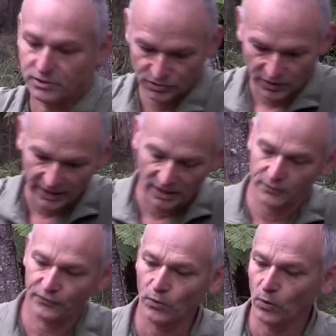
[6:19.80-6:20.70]
Tracker
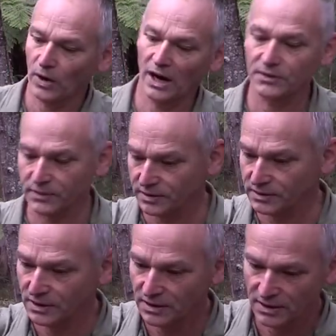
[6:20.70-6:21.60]
400,
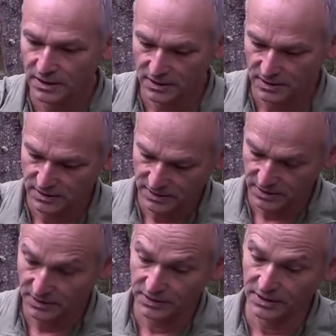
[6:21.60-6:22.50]

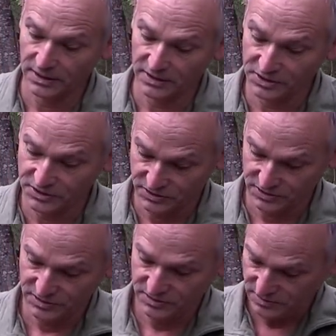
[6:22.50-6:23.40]
and this
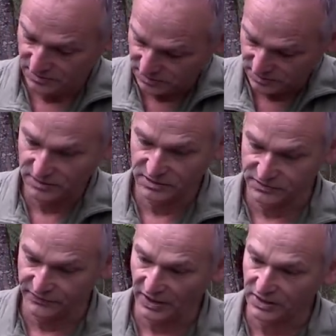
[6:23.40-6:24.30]

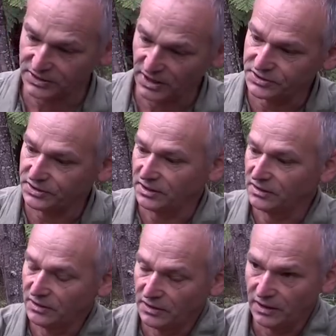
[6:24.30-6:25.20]
is fantastic.
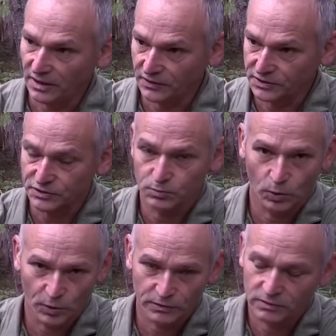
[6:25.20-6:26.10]
Now this is
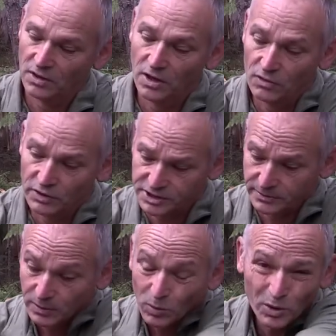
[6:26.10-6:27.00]

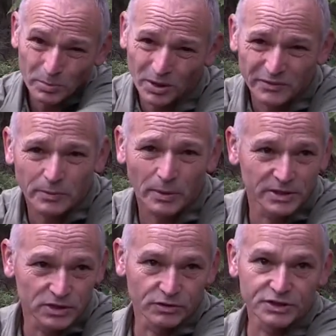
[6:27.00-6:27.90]
reasonably waterproof,
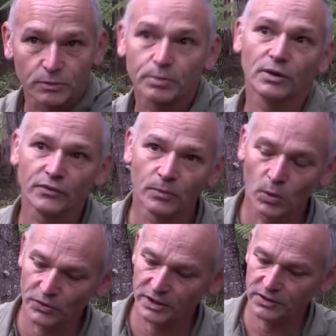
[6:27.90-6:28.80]
probably drizzle proof
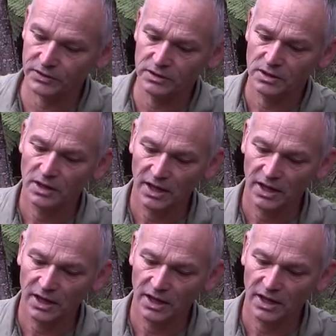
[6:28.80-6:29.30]
more than anything.